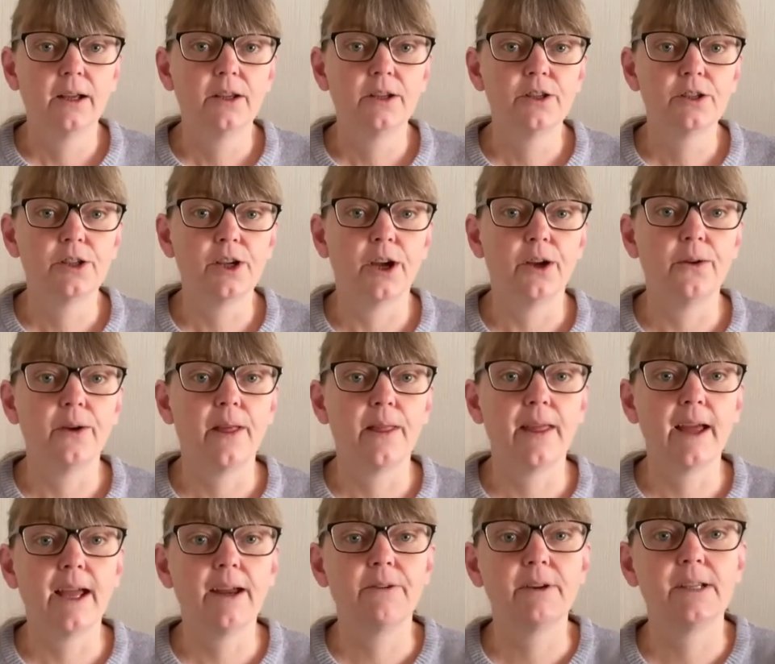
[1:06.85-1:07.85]
So
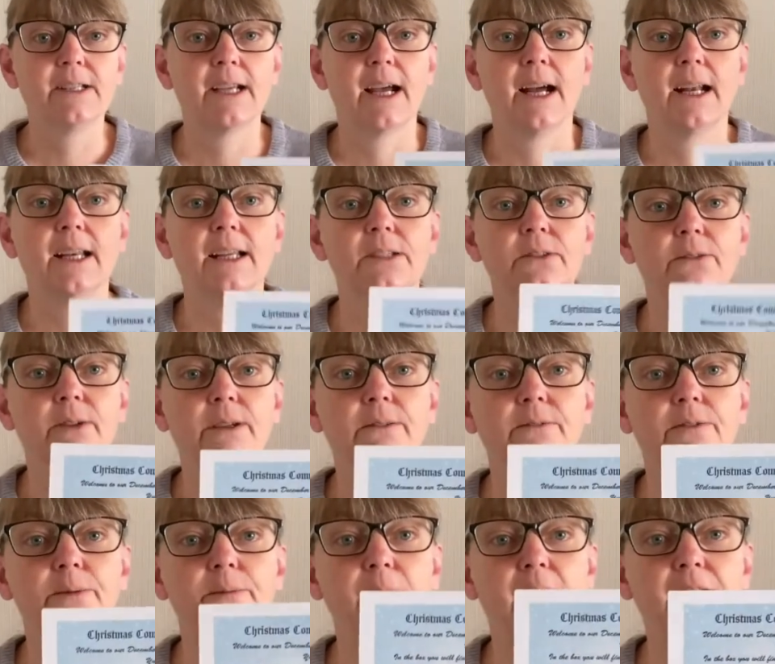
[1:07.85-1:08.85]
there is our little
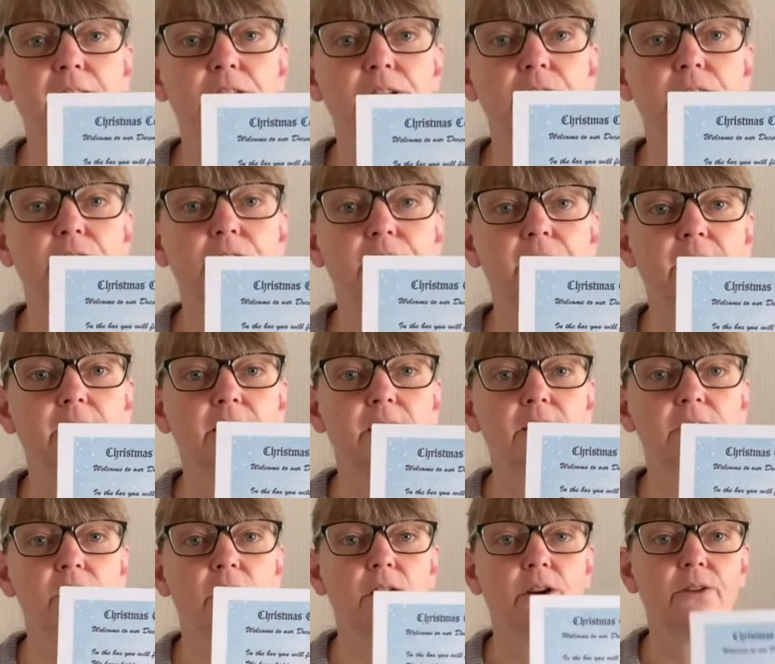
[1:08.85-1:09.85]
information sheet
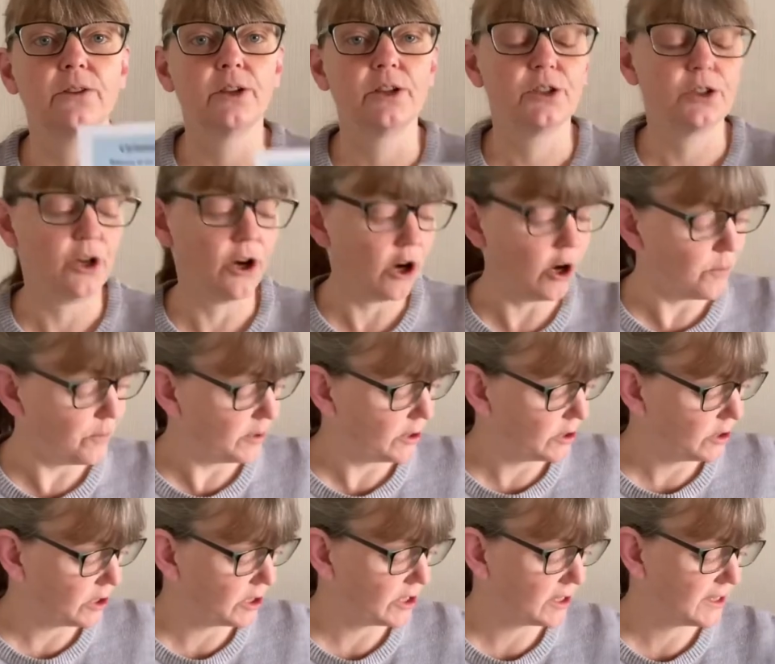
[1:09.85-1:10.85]
that's on the top,
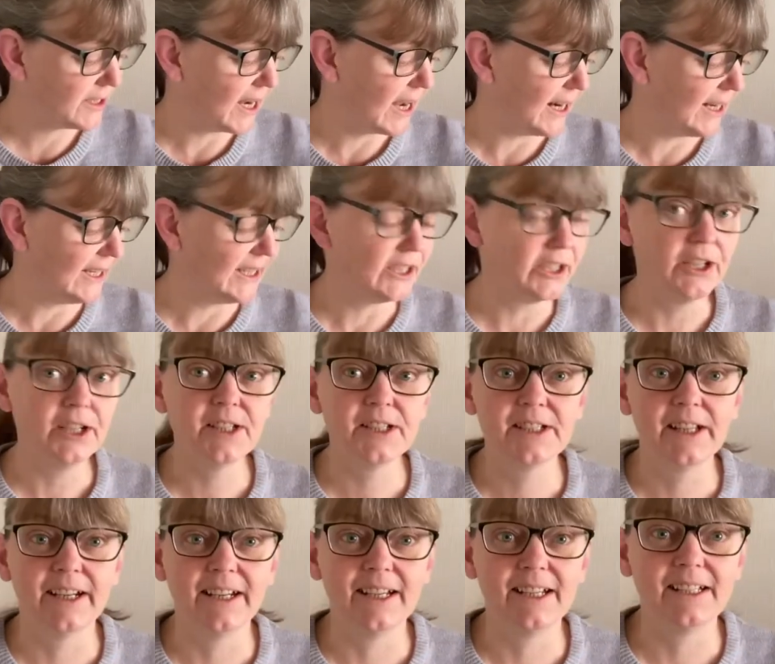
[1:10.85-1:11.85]
just telling us
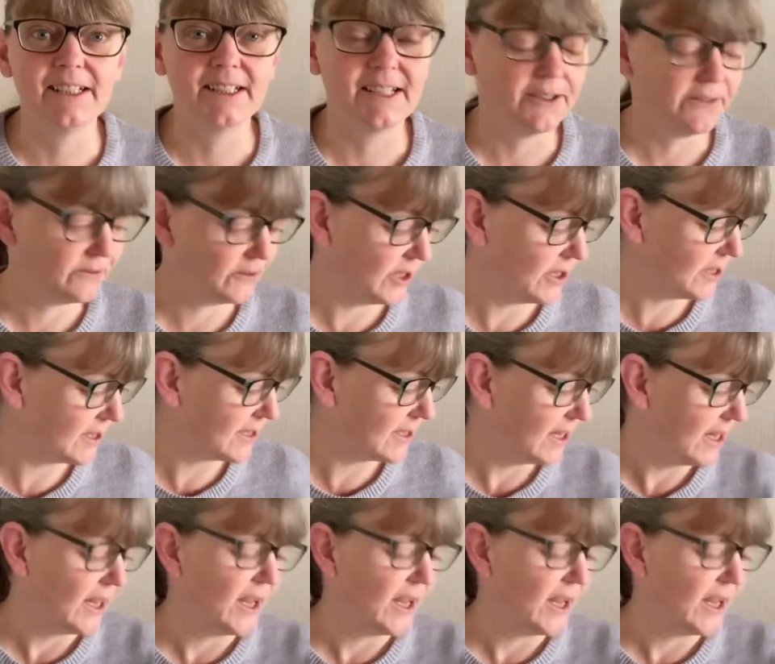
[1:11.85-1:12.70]
that it is different.